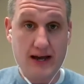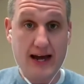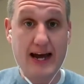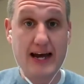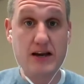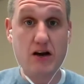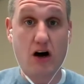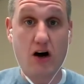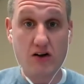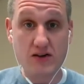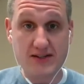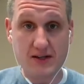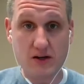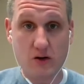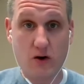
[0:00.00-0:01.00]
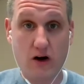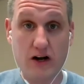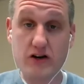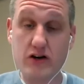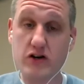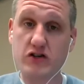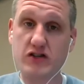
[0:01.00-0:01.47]
and also
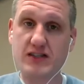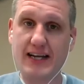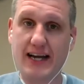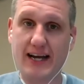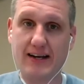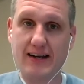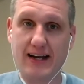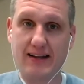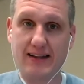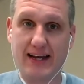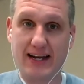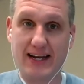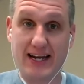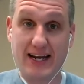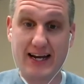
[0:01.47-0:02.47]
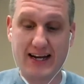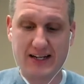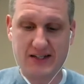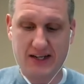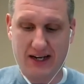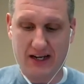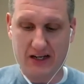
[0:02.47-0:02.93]
understanding that He
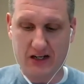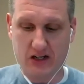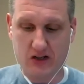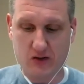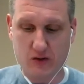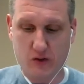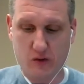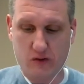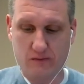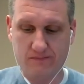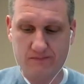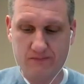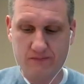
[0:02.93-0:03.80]
is in control.